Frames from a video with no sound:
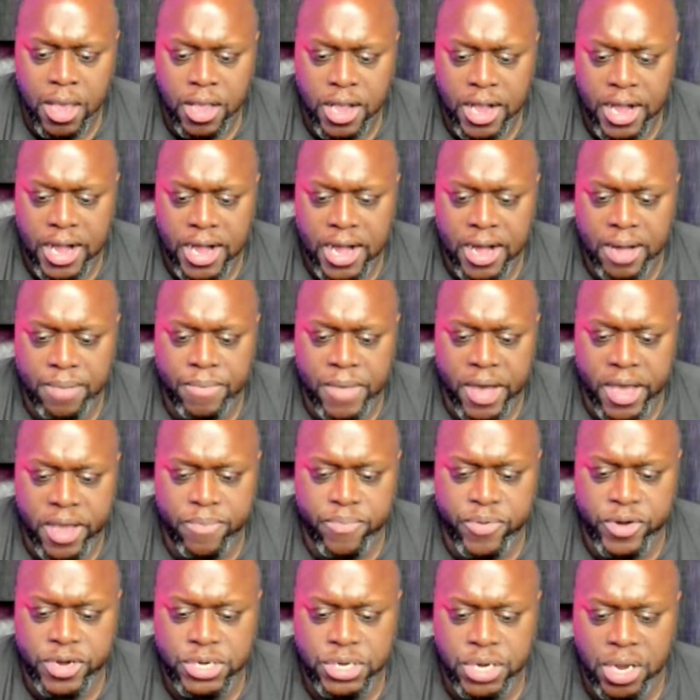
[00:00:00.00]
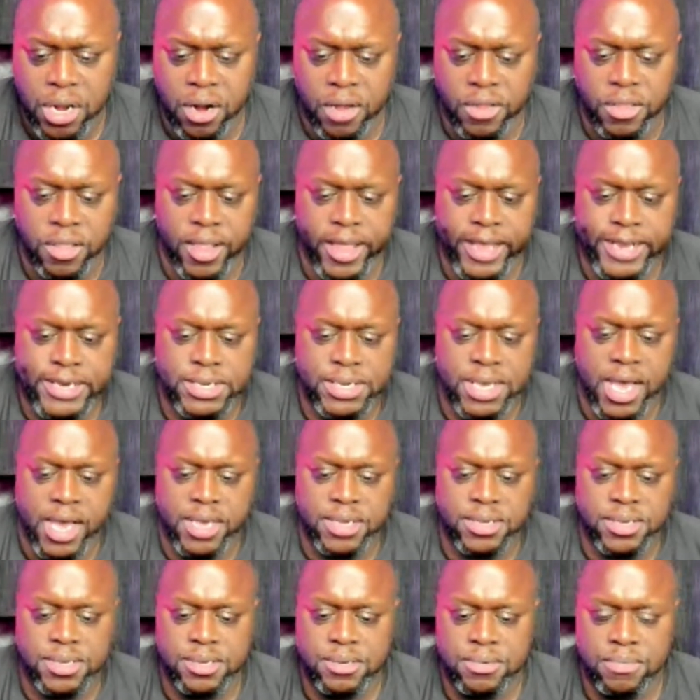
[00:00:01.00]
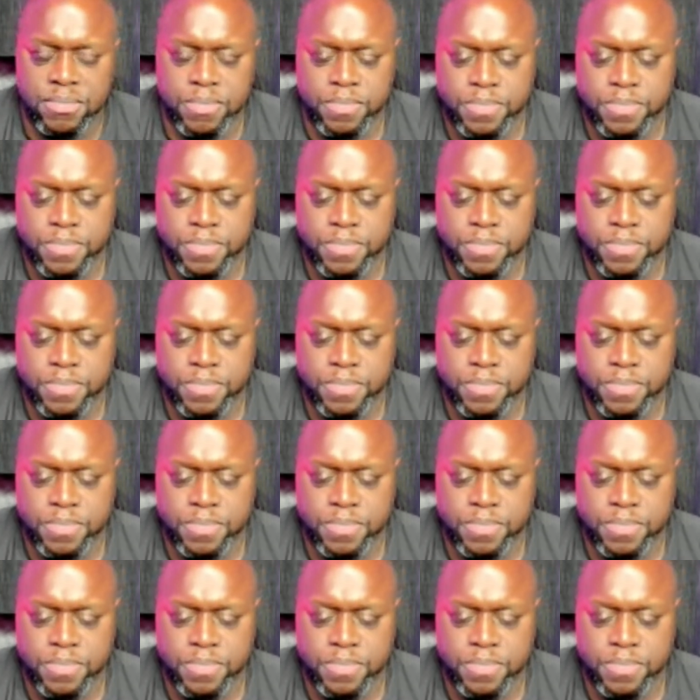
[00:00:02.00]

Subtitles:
I appreciate all the likes, guys.